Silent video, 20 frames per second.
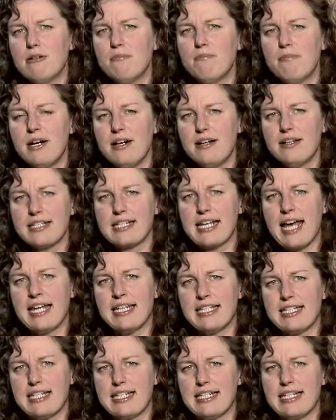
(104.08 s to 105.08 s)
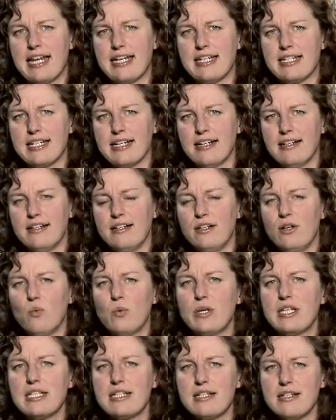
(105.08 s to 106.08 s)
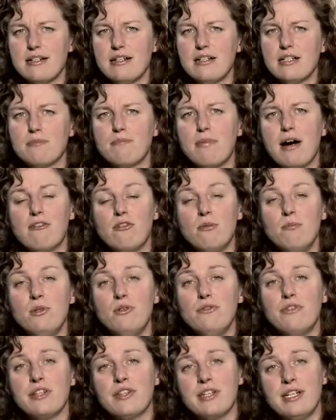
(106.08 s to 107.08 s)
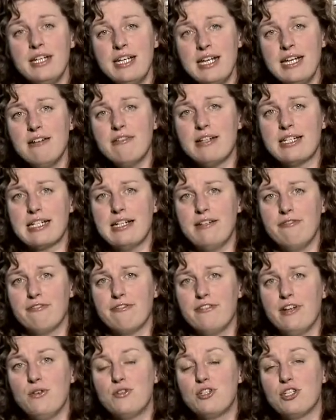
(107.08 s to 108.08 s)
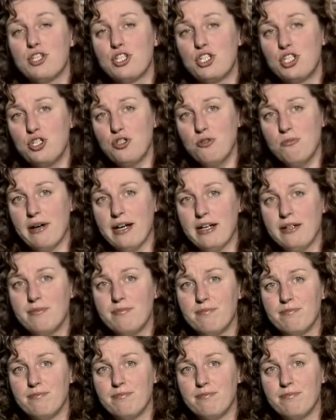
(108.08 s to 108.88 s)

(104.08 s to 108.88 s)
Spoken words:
at Barts Cancer Centre, we start by removing the nearest lymph node to the tumour.